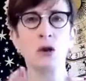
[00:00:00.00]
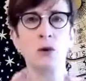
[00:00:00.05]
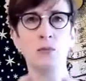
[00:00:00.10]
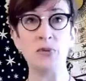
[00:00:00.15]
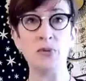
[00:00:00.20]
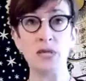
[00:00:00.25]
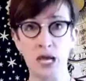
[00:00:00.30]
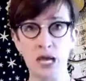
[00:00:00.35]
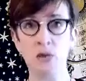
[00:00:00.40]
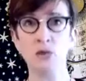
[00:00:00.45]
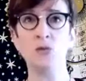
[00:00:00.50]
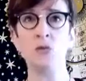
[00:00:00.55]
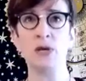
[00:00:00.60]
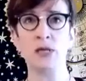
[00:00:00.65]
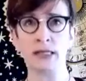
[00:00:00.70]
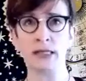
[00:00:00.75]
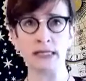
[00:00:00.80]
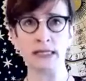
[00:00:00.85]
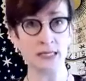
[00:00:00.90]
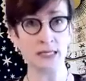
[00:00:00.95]
be
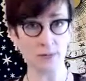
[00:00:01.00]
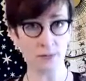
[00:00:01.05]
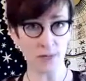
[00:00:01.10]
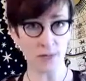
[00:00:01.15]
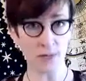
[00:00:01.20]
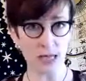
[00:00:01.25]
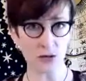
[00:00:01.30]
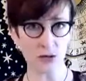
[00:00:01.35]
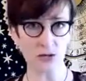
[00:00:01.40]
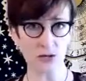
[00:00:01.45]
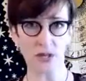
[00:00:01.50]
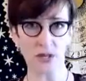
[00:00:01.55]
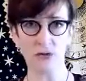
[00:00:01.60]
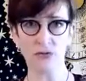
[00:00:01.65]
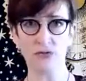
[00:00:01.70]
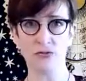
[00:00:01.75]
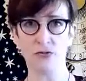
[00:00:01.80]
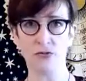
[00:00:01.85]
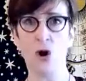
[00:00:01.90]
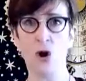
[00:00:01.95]
unwilling to make yourself
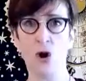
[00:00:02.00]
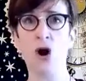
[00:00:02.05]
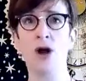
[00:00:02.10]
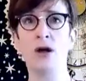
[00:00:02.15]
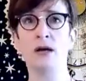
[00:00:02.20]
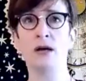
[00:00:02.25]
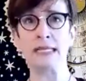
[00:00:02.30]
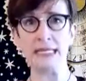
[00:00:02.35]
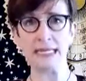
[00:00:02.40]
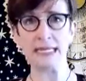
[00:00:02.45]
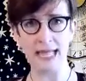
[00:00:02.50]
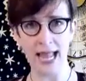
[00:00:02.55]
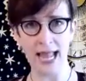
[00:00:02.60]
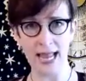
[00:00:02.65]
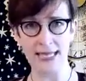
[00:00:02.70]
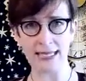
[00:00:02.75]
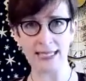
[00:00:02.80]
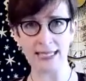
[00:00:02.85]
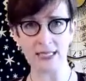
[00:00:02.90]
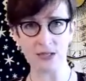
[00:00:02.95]
wrong in
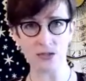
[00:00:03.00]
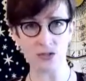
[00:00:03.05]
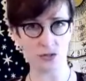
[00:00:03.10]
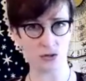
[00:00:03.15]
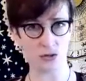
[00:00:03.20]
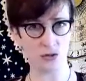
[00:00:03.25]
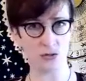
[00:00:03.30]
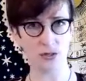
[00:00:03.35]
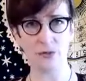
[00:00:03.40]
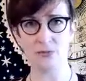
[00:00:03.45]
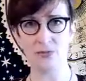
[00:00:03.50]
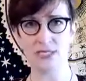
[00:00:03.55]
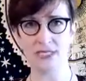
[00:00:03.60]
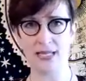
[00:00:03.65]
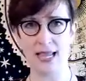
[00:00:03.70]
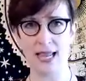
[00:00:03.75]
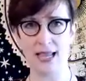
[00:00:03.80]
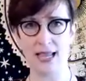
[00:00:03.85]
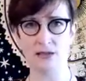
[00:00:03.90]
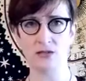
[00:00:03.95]
any
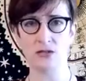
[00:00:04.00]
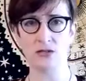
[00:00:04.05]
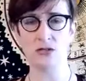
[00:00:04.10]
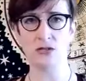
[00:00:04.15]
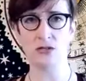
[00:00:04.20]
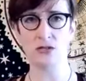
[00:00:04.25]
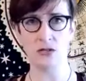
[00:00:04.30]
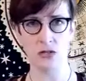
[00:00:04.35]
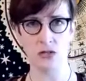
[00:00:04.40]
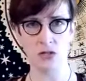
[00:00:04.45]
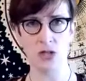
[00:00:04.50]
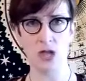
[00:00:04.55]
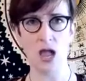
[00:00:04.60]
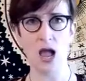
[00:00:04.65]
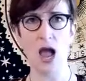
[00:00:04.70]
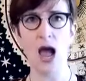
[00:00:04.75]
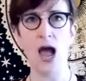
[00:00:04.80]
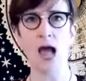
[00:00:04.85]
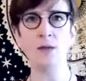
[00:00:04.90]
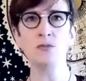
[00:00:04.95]
circumstance,
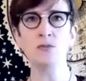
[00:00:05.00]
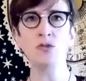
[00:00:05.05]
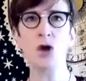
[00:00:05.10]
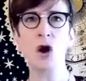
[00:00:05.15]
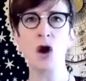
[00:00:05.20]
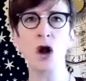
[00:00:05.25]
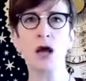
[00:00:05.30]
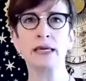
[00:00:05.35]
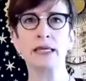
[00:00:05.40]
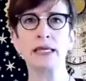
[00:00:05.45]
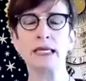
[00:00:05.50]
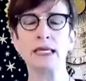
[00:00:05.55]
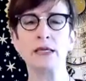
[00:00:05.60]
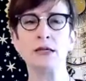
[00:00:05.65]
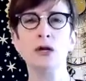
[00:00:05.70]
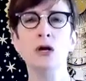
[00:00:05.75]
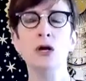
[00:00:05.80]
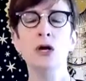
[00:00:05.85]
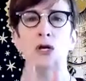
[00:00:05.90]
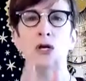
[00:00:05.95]
I'm
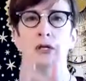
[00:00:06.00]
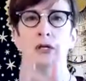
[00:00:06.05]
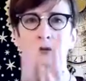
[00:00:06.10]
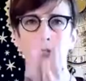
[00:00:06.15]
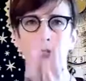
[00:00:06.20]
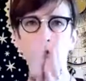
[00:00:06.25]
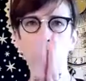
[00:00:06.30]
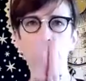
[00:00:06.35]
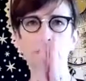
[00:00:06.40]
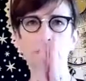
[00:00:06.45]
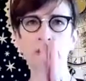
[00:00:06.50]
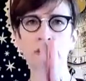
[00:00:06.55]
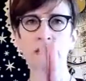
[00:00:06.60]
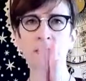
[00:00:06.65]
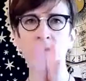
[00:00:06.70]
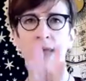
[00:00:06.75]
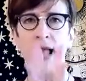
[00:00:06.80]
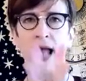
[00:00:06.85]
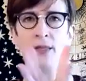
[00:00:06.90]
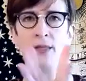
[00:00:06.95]
talking literally
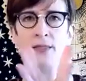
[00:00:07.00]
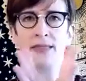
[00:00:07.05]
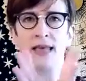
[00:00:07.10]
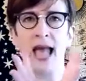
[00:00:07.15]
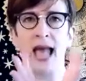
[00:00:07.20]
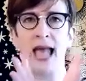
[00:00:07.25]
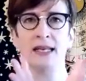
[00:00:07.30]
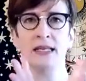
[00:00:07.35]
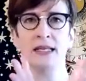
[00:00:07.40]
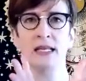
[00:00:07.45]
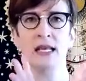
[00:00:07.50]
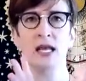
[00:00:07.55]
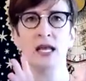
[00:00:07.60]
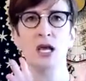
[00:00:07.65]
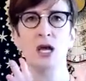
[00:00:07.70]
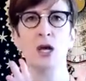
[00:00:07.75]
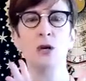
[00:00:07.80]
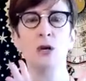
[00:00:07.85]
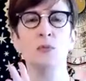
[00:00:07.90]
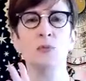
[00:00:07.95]
about that
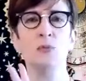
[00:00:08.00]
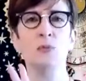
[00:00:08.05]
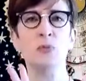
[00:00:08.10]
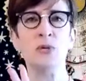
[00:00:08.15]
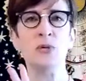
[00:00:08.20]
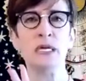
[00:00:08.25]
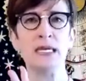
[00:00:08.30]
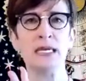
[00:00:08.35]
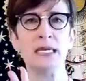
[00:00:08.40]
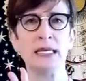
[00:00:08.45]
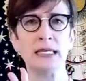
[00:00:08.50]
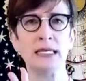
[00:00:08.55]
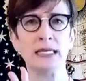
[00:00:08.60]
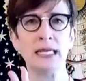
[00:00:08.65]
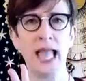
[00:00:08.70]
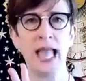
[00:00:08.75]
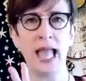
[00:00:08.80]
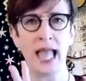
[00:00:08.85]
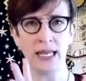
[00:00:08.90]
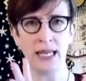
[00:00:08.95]

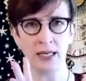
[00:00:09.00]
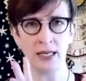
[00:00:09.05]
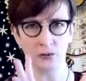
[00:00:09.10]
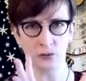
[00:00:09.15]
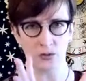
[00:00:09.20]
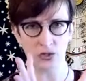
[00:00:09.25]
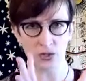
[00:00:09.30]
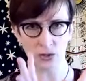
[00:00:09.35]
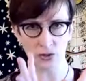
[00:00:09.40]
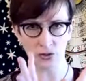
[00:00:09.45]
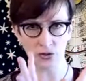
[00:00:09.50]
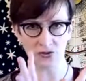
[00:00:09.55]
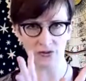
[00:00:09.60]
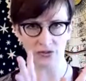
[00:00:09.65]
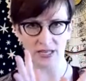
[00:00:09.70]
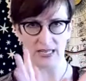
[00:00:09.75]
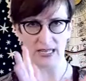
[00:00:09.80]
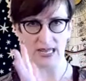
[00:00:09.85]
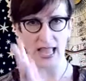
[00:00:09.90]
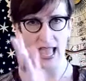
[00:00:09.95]
being and
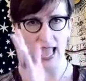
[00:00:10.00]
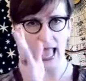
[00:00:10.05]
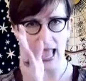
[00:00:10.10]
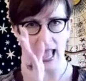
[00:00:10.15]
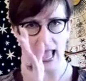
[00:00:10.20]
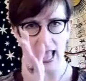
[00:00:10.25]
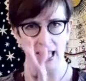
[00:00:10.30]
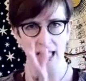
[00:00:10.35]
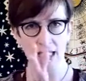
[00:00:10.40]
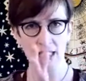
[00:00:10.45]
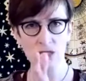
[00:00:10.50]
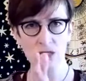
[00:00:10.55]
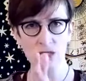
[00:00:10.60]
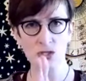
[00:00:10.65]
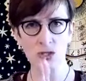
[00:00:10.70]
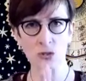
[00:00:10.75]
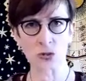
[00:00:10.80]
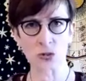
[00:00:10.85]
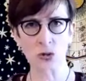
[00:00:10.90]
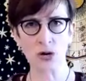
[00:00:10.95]
observing. As
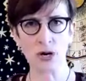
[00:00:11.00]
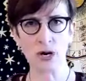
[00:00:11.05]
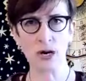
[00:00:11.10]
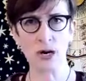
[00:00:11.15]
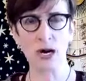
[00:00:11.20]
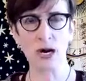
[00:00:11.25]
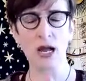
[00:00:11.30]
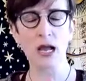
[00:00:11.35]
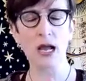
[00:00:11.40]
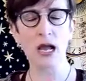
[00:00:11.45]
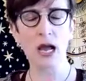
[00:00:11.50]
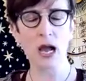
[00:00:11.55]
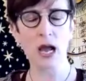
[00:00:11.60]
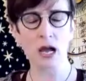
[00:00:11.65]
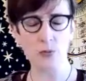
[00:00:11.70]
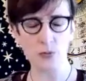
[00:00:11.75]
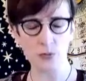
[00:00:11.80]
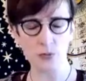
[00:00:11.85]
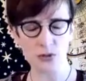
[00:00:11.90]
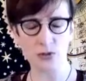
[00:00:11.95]
you're
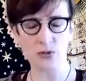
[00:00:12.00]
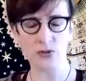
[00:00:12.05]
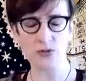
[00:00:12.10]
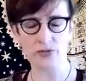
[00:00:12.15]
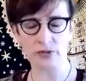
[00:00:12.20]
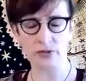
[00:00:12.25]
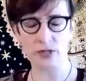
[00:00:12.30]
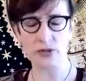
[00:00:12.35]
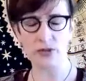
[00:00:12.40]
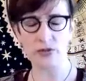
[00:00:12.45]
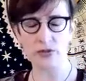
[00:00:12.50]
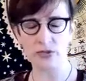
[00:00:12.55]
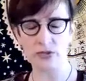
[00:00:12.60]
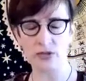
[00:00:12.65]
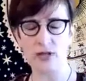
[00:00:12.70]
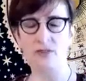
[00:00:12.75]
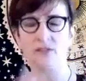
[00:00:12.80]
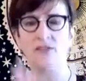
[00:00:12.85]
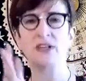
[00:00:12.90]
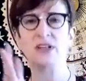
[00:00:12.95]
observing
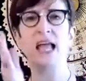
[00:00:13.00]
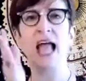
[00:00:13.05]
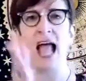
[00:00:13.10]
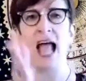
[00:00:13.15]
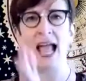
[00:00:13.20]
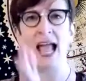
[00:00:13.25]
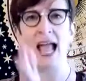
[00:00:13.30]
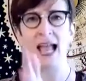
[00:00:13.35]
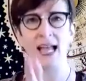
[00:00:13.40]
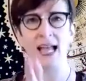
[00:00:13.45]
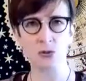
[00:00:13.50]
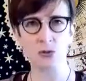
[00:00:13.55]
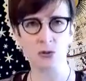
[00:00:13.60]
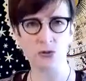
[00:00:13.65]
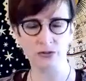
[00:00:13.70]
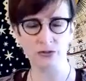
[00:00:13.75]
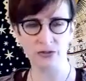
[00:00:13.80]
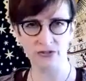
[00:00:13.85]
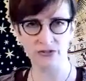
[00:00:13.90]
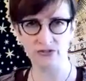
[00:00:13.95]
yourself and as you're
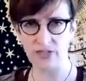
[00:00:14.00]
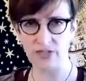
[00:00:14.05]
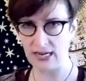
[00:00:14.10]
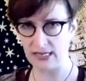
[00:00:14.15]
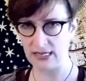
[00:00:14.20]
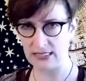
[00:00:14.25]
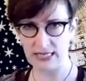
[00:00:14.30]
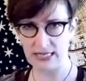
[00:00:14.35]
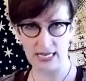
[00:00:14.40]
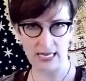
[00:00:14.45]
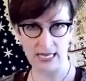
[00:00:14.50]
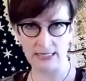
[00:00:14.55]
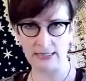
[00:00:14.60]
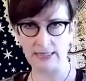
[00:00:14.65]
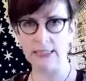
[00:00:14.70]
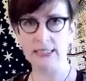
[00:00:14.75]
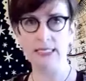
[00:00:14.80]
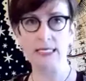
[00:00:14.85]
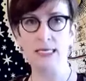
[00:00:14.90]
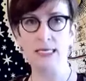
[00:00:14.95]

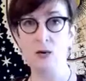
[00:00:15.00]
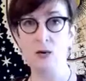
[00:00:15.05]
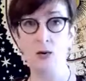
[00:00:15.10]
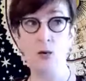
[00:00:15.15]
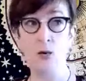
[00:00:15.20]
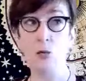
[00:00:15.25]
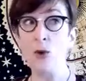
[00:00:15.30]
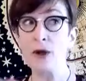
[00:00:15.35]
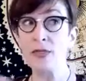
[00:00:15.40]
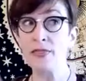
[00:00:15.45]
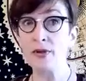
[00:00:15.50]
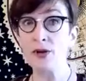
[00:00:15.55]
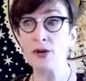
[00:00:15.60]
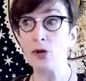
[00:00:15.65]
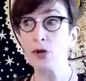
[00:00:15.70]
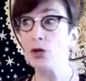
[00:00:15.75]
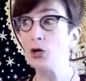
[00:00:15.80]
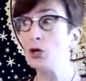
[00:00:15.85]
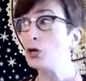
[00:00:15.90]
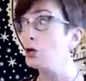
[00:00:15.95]
reflecting,
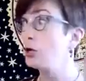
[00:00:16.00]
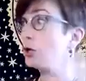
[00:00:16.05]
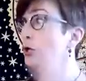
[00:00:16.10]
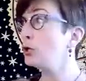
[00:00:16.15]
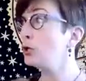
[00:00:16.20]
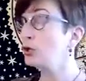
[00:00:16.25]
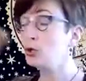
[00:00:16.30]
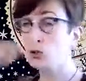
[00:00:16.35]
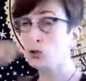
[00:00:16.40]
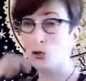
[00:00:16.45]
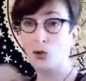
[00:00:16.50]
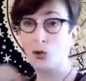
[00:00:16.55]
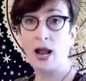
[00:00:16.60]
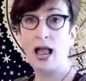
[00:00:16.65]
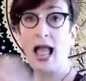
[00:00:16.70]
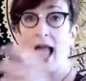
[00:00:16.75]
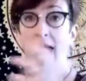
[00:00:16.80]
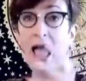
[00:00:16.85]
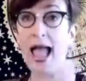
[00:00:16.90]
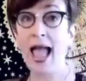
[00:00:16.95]
whether you're
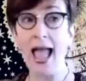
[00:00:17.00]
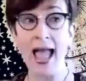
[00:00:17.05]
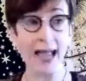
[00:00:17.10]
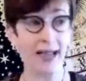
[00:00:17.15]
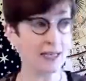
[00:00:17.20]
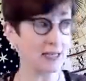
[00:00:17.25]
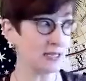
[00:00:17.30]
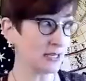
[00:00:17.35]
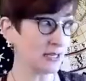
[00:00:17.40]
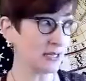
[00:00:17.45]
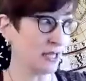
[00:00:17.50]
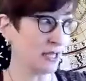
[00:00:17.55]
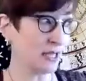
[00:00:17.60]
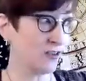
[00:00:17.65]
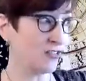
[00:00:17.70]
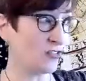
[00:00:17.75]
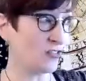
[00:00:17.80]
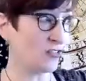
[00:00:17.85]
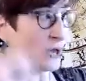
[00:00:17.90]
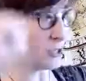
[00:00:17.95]

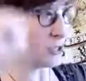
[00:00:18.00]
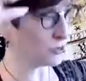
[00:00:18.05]
active but